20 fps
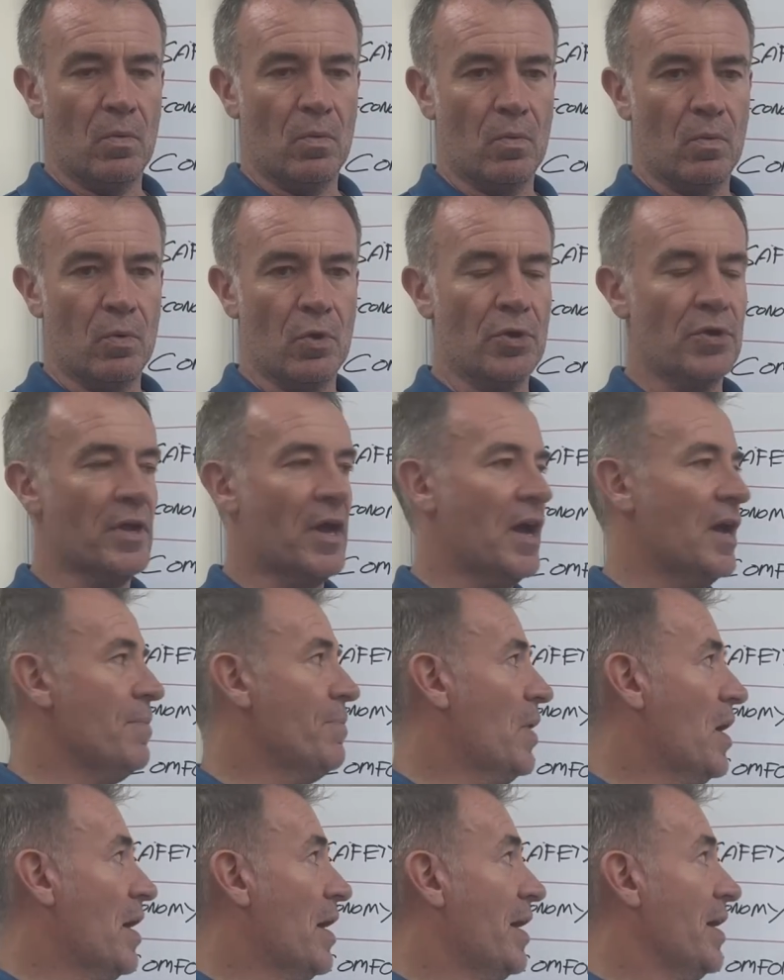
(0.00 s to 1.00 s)
would I
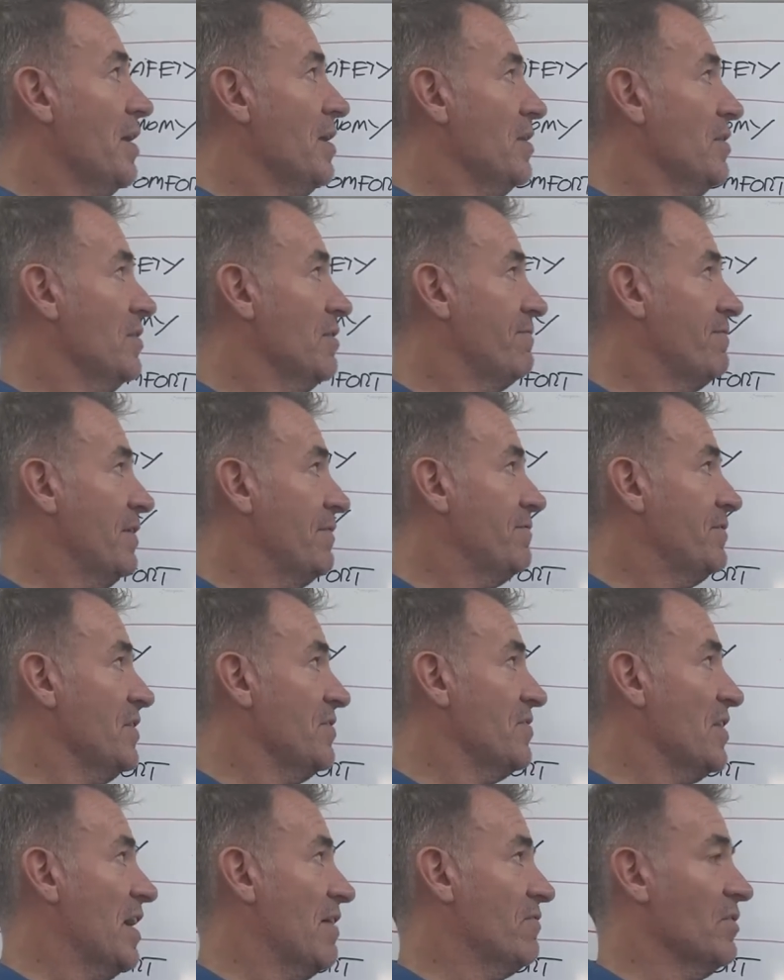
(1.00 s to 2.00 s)
buy the
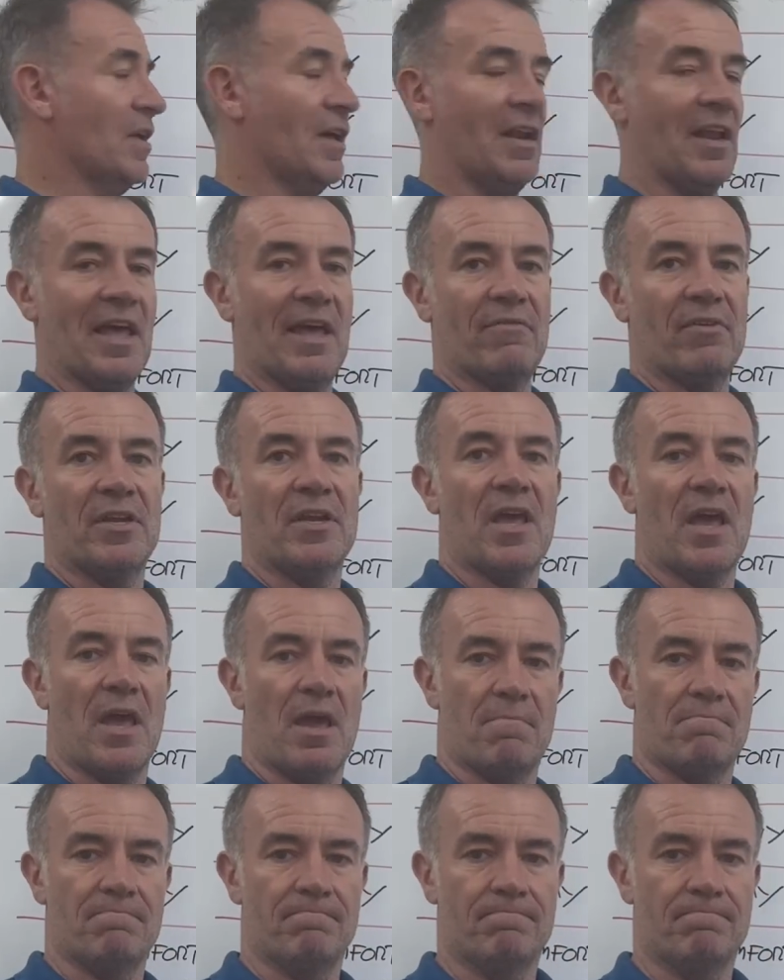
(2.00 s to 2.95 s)
5711M?